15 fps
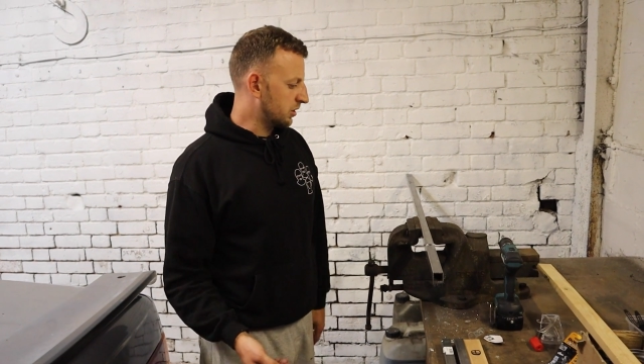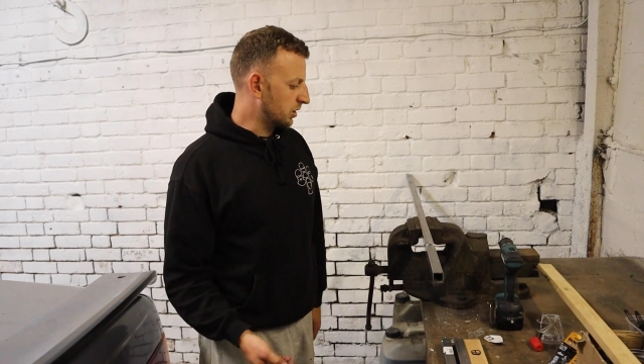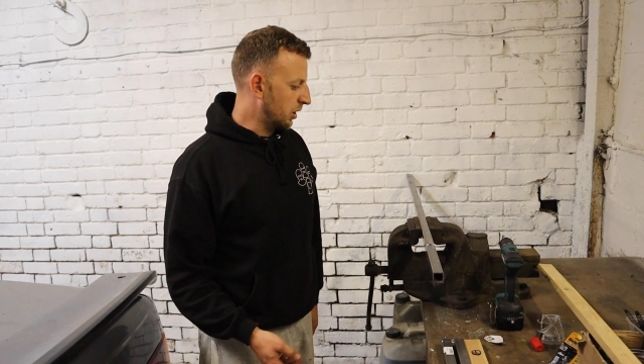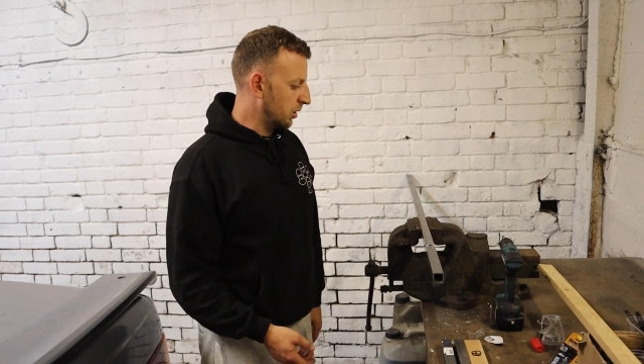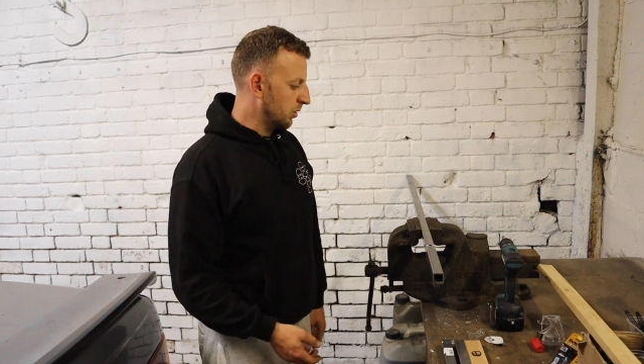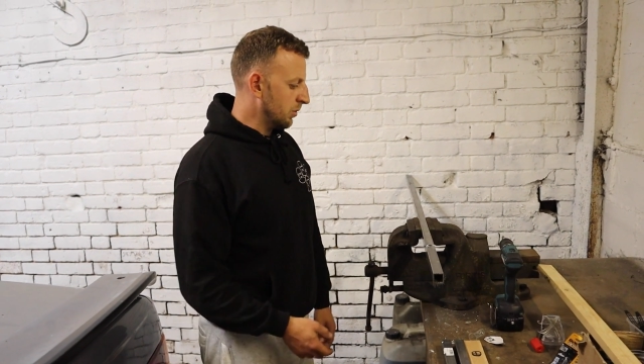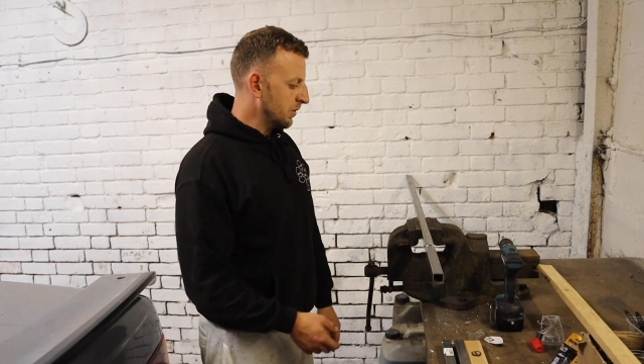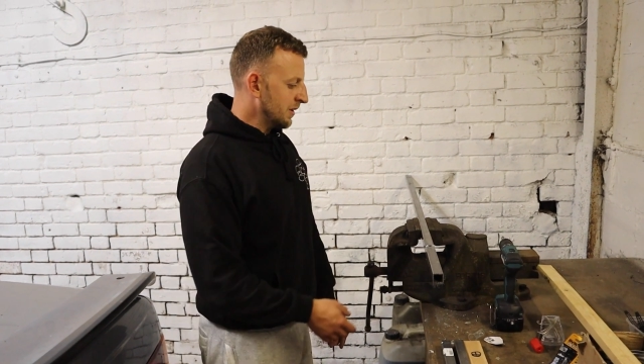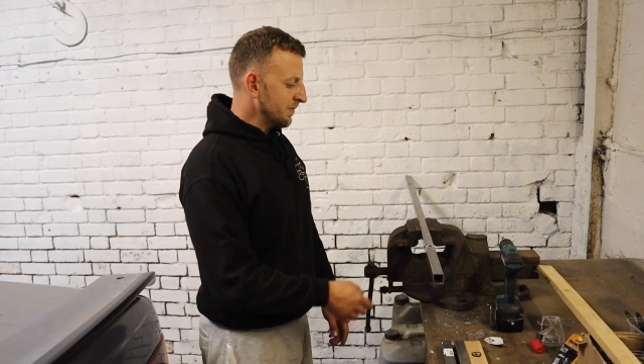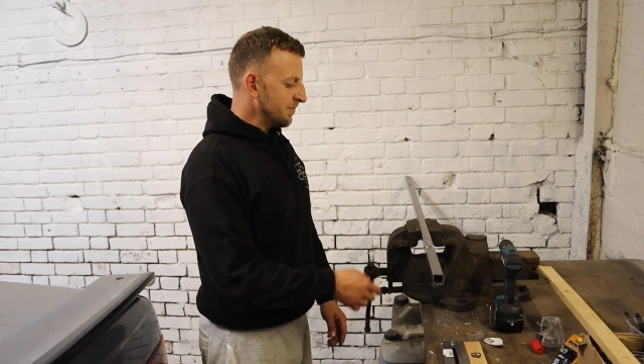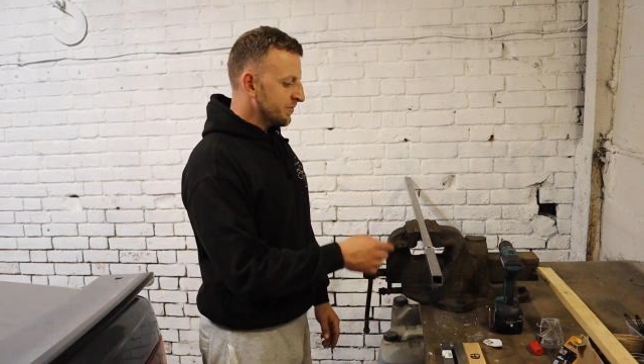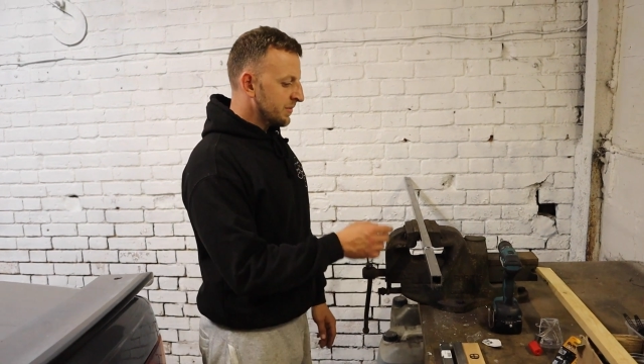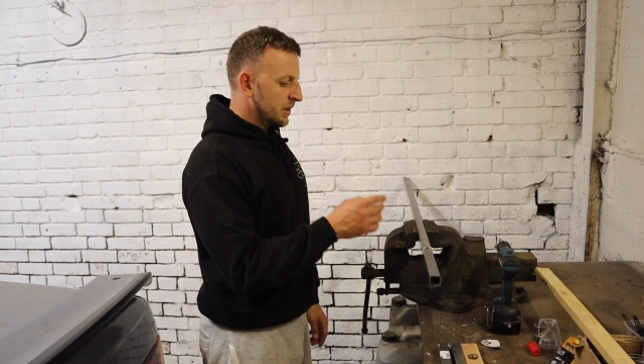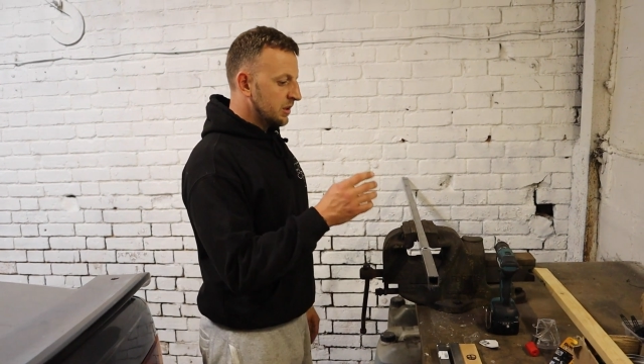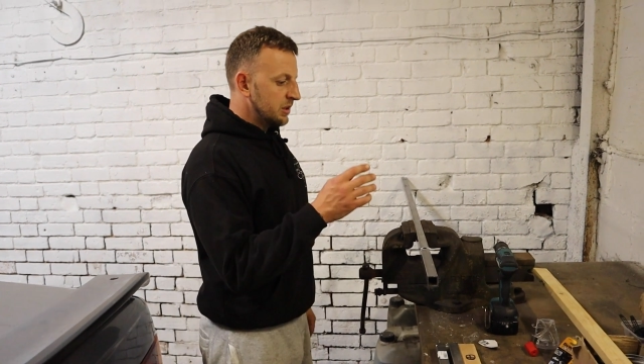So
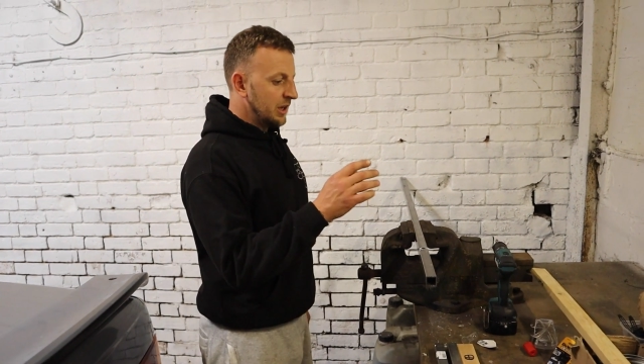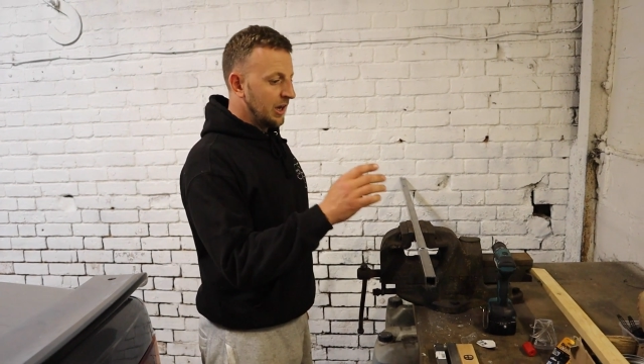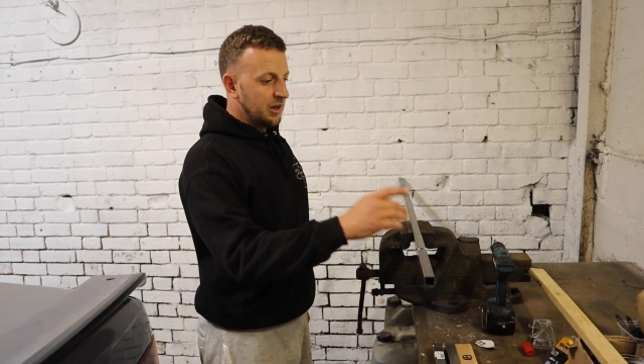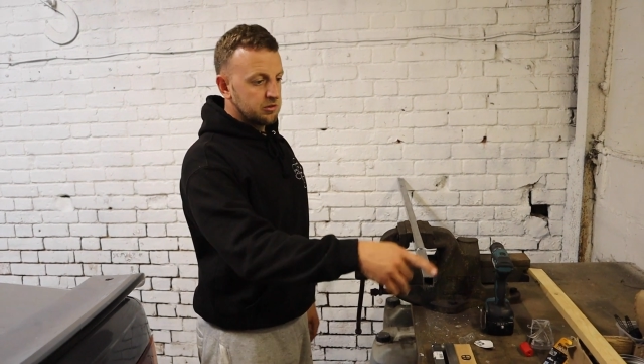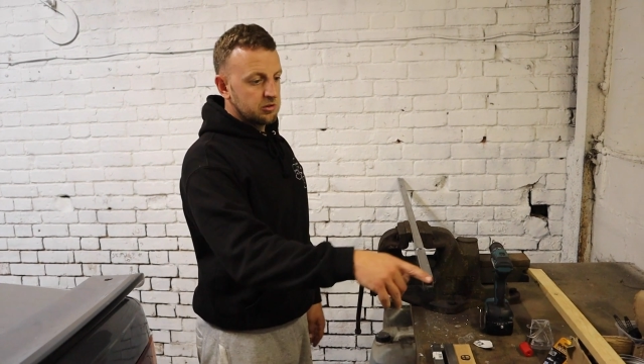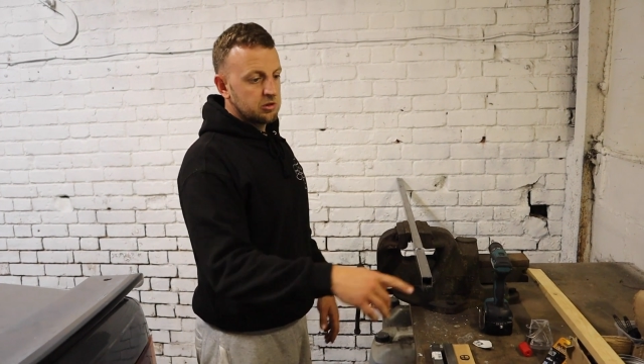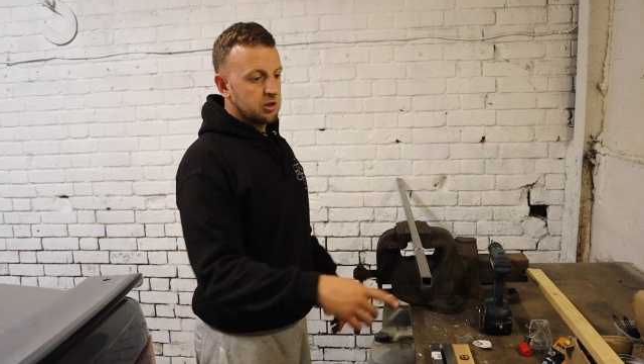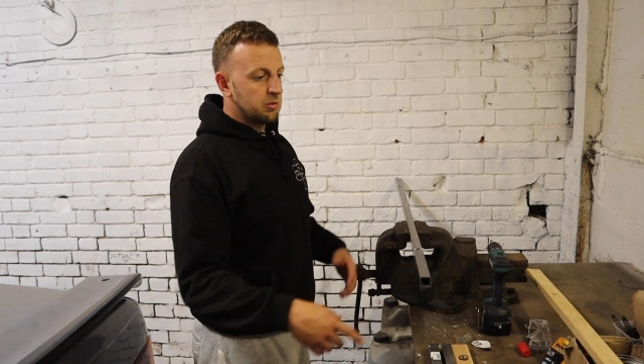yeah,